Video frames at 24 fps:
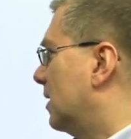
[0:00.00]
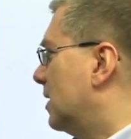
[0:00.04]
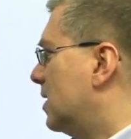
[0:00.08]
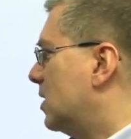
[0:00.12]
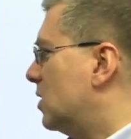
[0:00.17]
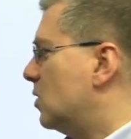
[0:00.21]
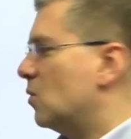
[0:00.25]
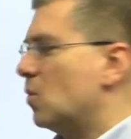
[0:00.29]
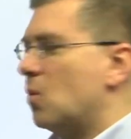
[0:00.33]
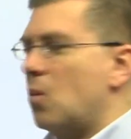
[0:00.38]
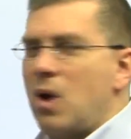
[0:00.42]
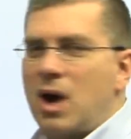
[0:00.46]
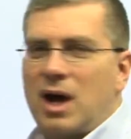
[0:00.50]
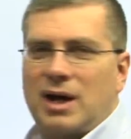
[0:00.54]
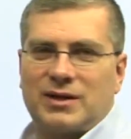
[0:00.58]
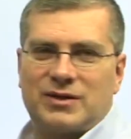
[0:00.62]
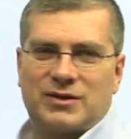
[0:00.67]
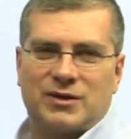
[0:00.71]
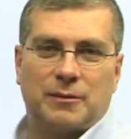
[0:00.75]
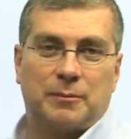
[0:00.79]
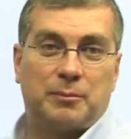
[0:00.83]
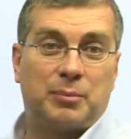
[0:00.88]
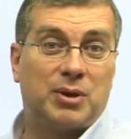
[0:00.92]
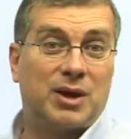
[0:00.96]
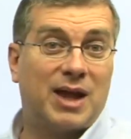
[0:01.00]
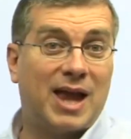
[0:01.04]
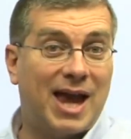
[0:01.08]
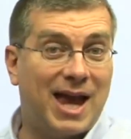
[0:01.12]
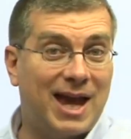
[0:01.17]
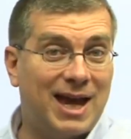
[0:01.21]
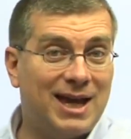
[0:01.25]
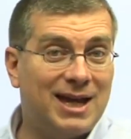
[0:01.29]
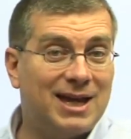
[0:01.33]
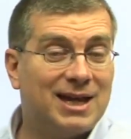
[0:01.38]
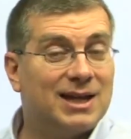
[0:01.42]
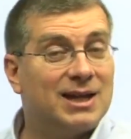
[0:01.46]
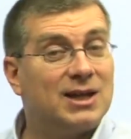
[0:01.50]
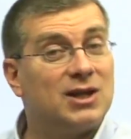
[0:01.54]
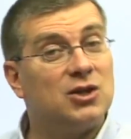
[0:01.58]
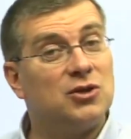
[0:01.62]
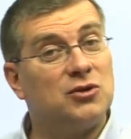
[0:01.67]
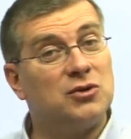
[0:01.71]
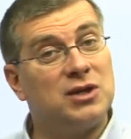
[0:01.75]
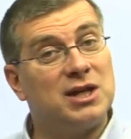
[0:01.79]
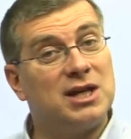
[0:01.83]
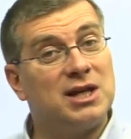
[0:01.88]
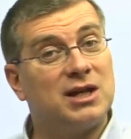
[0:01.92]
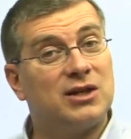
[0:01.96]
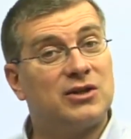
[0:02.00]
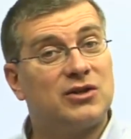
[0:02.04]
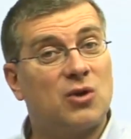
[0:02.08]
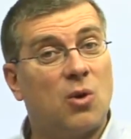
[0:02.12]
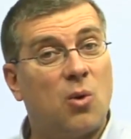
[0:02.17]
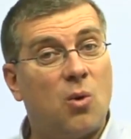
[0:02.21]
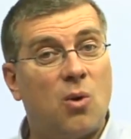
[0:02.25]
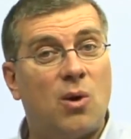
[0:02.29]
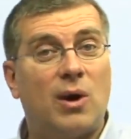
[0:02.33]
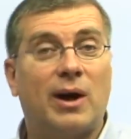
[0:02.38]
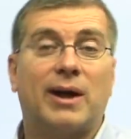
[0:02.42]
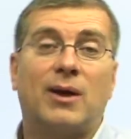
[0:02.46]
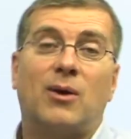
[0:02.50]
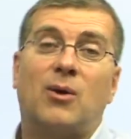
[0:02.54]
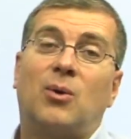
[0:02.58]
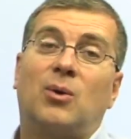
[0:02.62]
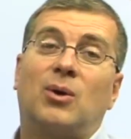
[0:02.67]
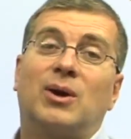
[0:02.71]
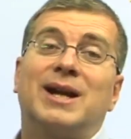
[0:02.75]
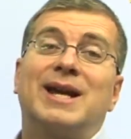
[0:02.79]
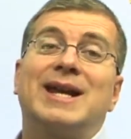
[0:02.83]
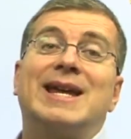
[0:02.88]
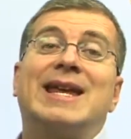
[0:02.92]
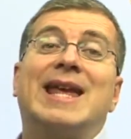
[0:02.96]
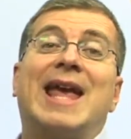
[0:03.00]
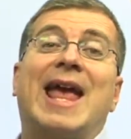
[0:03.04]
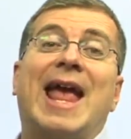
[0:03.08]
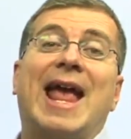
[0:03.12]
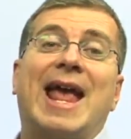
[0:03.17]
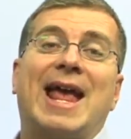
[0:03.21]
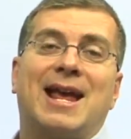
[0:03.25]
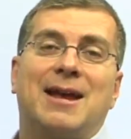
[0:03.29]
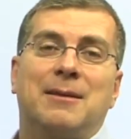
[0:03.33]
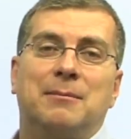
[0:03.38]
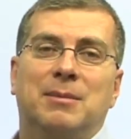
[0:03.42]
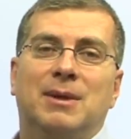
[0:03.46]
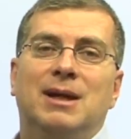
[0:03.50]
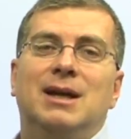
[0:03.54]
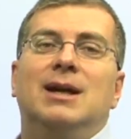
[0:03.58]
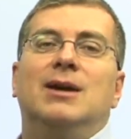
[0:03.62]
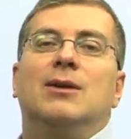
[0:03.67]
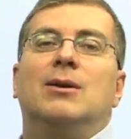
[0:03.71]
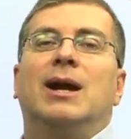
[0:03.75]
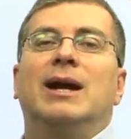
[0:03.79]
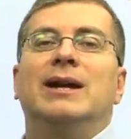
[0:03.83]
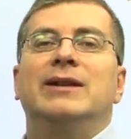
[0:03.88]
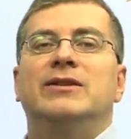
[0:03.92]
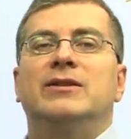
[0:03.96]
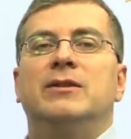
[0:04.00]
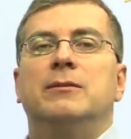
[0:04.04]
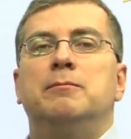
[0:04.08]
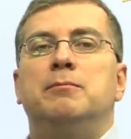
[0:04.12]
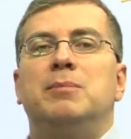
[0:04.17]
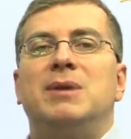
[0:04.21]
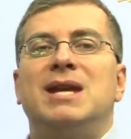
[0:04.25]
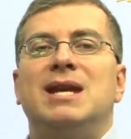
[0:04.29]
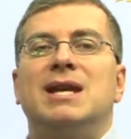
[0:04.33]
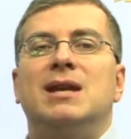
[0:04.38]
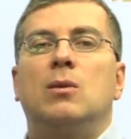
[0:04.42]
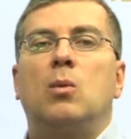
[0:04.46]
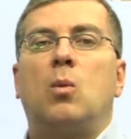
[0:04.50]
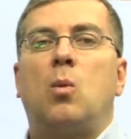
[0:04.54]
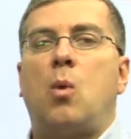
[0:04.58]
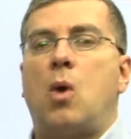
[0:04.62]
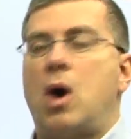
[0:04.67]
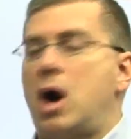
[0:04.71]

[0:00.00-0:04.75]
you want to play, you need a toy or a game, right? To be in